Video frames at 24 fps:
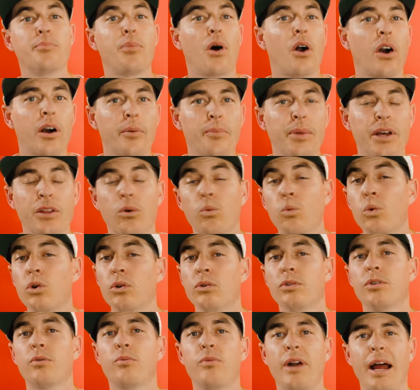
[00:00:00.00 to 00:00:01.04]
in part by the
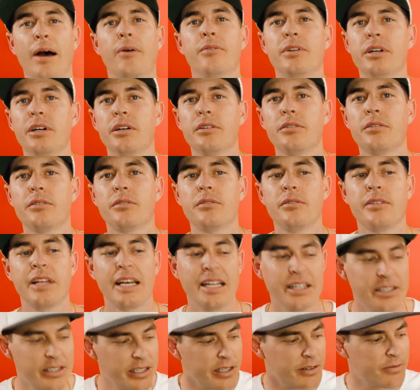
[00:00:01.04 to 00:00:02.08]
world around us.
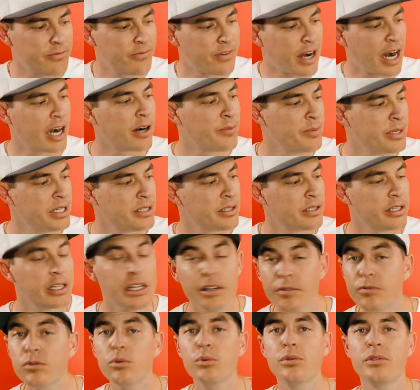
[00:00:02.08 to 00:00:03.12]
That is, the environment
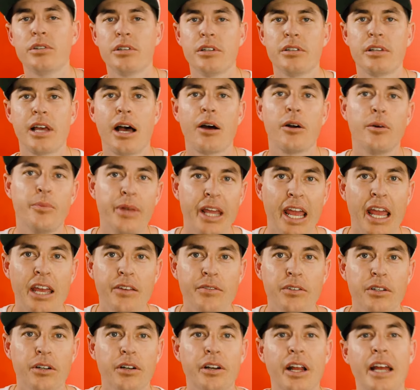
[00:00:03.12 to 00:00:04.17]
influences our
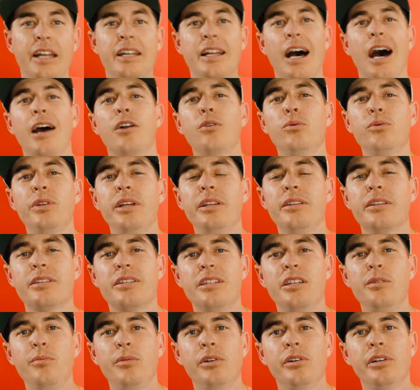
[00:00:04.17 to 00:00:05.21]
behavior. And not only the
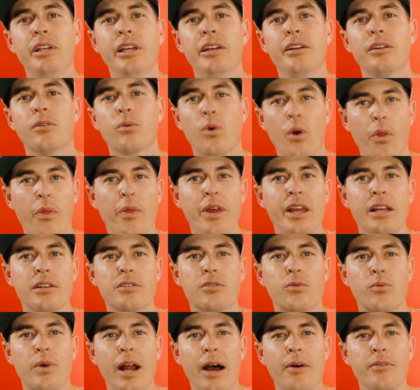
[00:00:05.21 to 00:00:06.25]
stimuli or
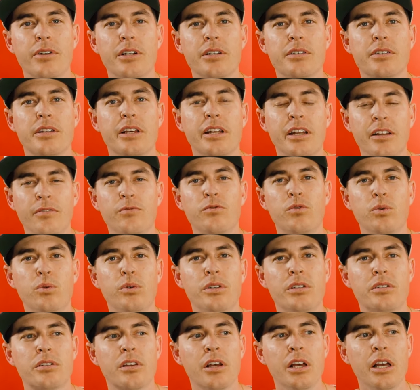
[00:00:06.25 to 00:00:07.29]
things around us that
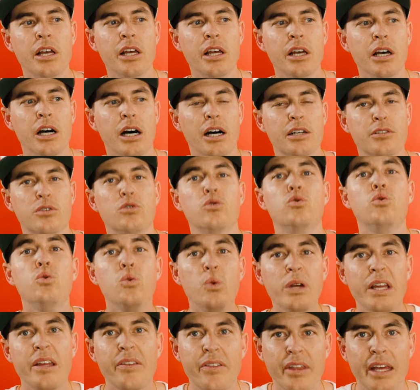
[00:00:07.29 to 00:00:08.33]
influence us
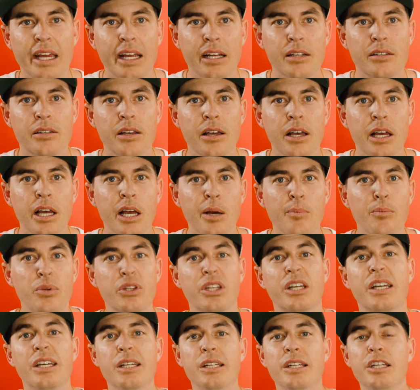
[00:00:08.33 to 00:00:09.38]
doing things,
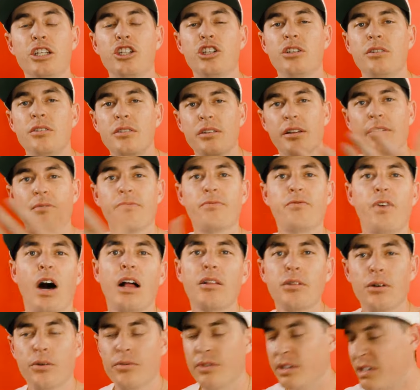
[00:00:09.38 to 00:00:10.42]
but the conditions that
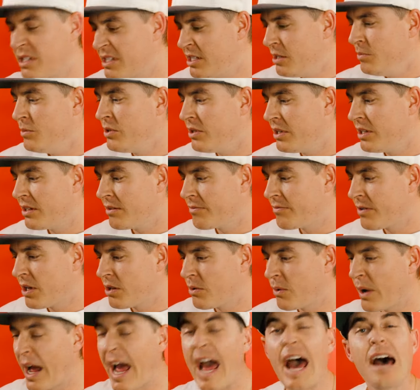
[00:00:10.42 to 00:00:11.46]
follow, the stimuli that
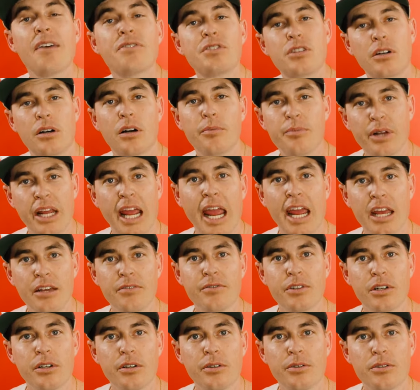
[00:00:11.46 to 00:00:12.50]
follow after our
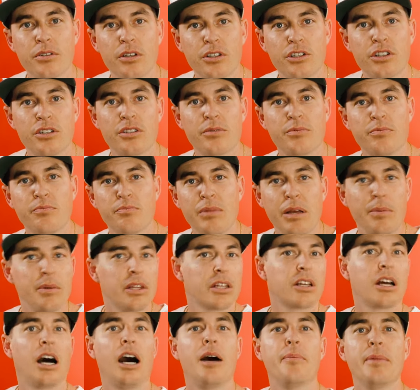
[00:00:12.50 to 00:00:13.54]
behavior, such as maybe
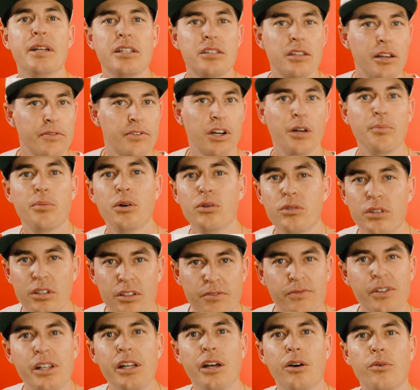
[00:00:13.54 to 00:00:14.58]
the comments after I post
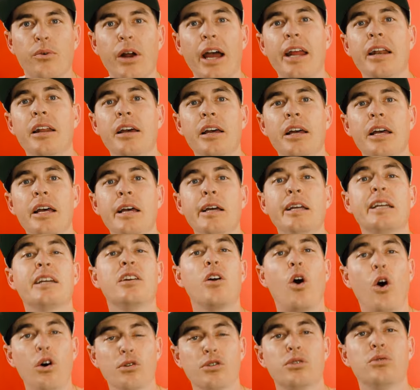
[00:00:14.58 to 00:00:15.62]
this video, right,
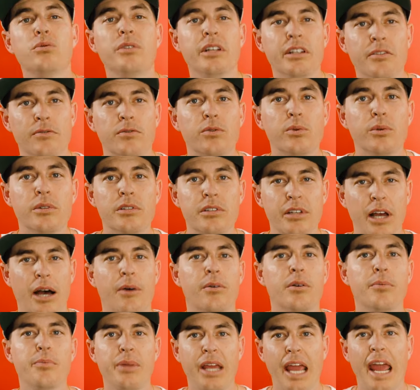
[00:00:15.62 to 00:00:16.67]
can also influence
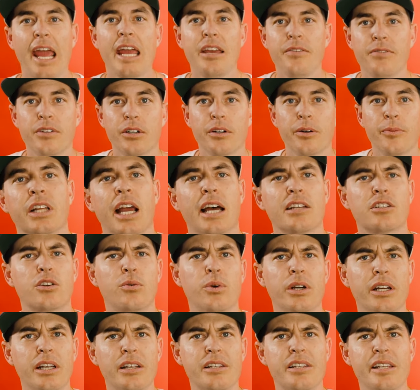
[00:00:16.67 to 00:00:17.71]
our behavior. As a
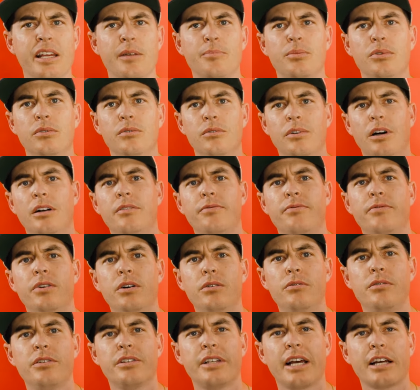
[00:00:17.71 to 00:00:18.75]
quick example, our
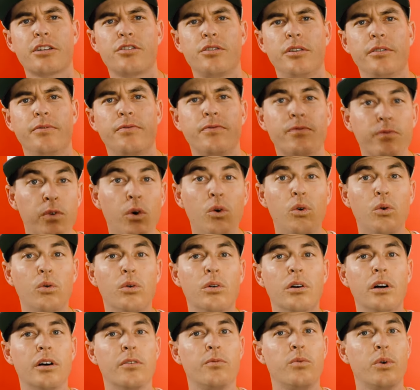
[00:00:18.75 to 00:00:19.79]
phone is actually
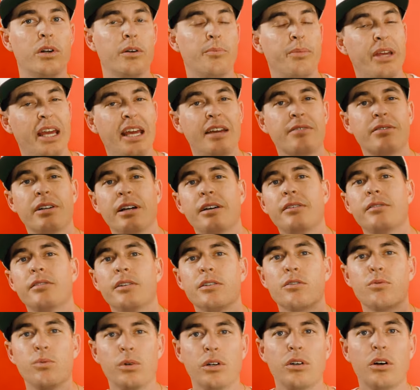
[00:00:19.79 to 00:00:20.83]
full of what a behavior
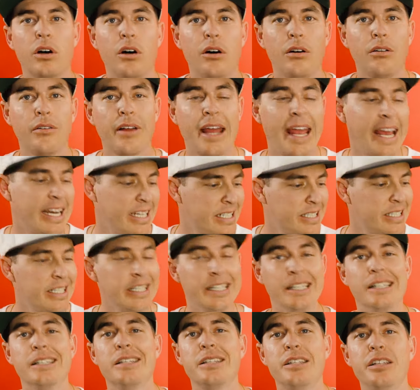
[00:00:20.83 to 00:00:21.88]
analyst would call
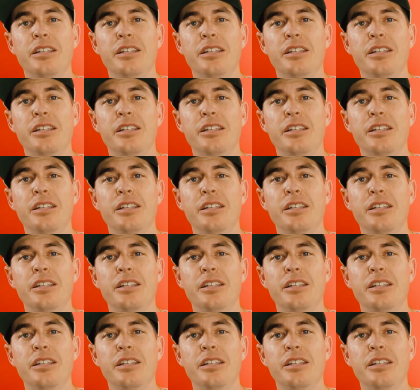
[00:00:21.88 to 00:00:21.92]
antecedent